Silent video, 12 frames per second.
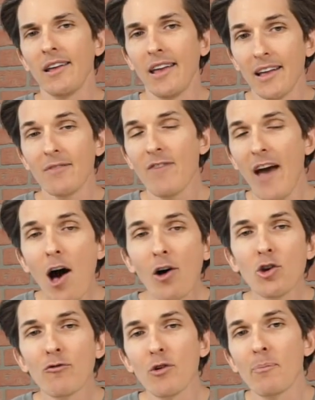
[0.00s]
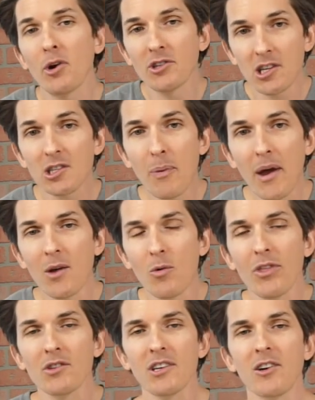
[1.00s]
get value from participating
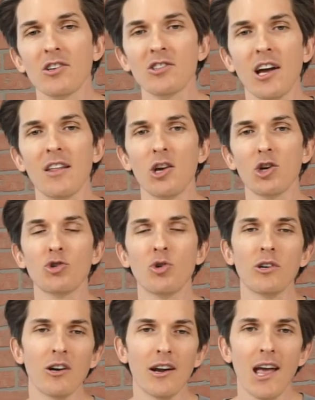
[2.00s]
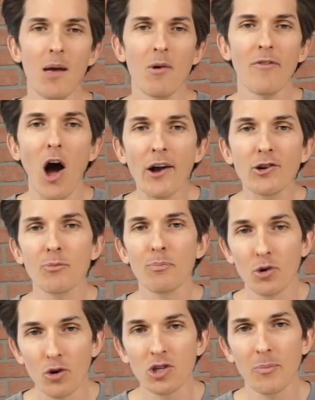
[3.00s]
with us here inside of the extraordinary game of
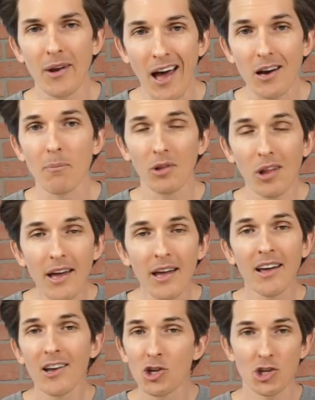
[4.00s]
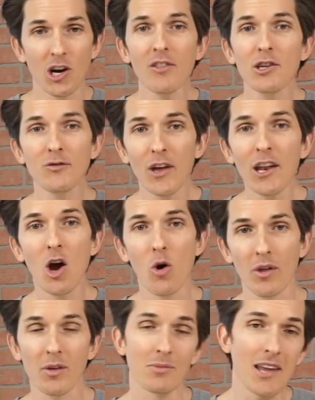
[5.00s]
entrepreneurship and how to play it, share this video with them.